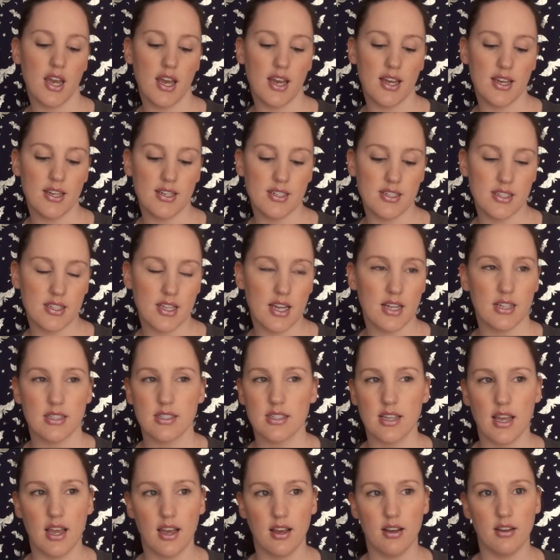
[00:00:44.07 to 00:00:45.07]
and
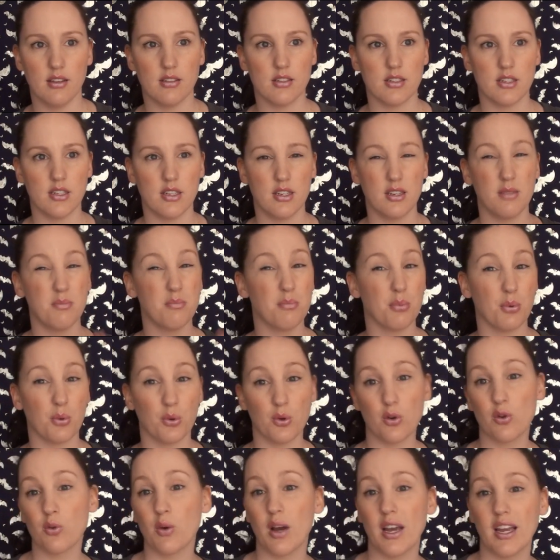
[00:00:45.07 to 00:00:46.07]
that's out in
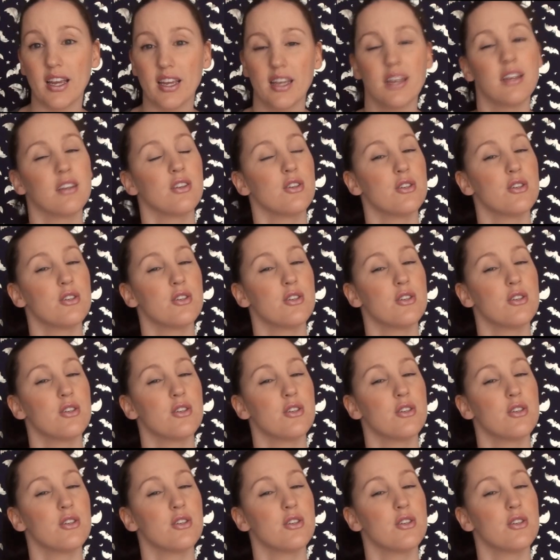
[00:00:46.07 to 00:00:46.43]
Broadway,